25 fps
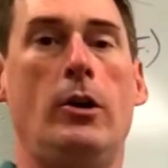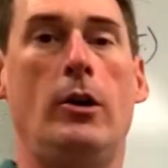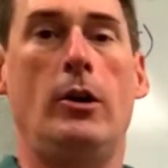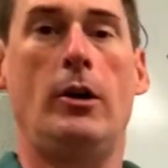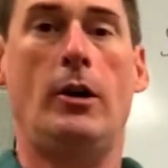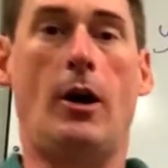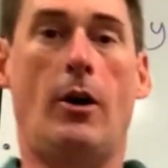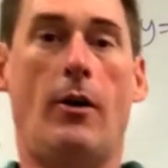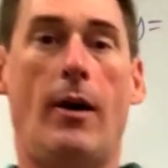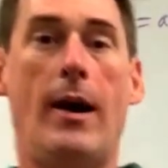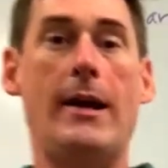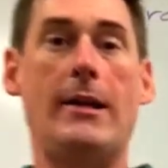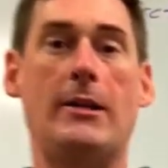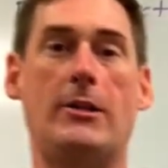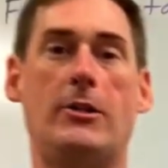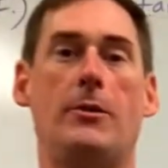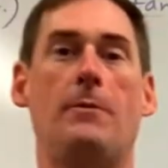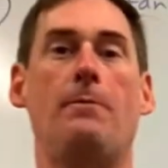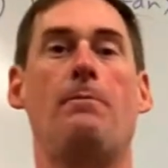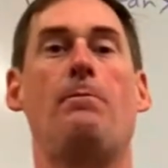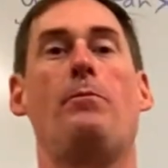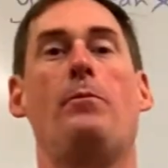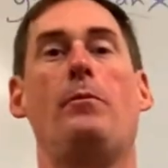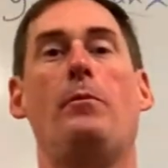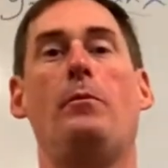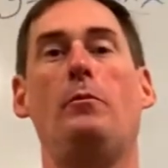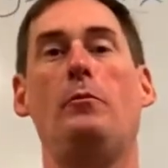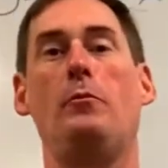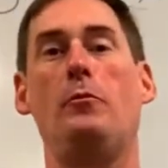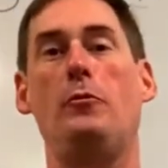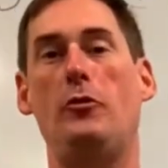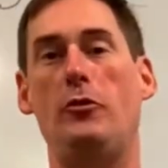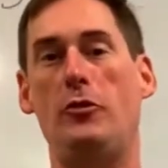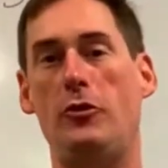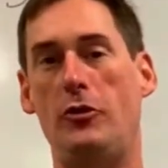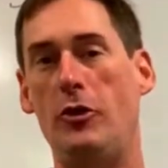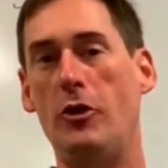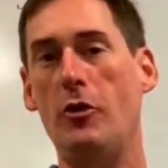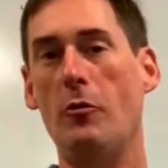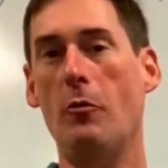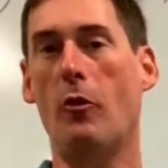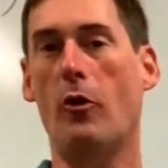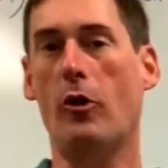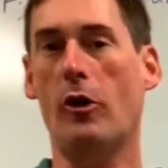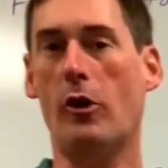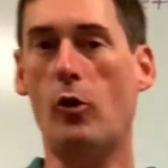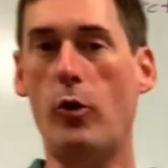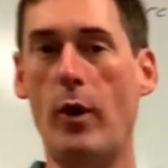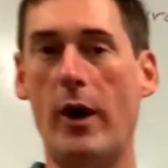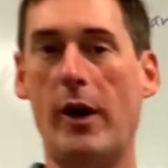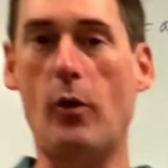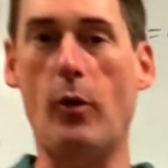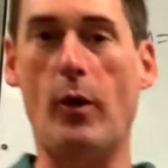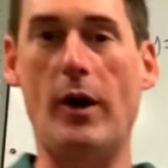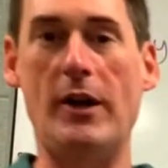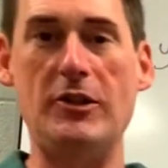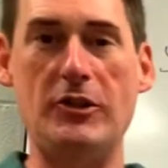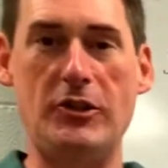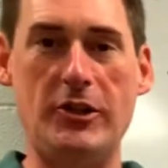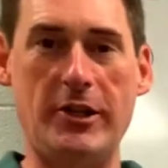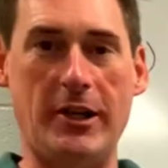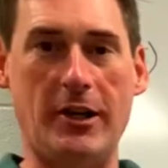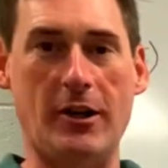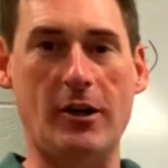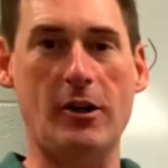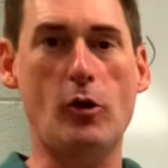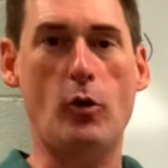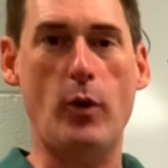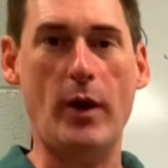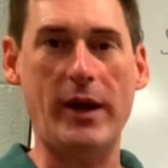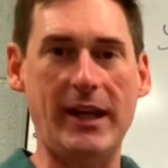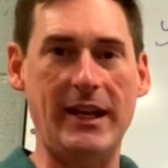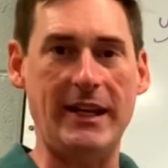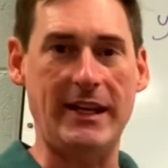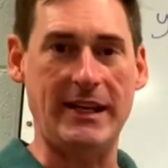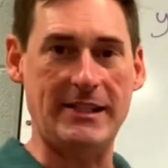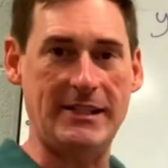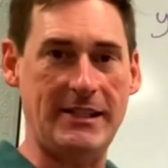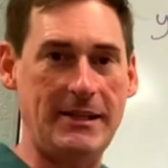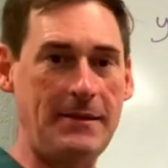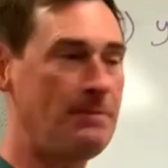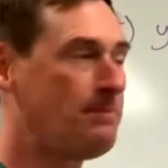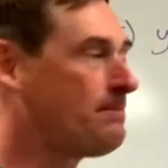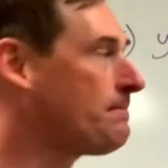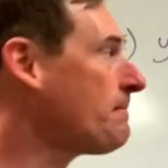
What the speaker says: All right, 2 more quick ones here, quick and easy.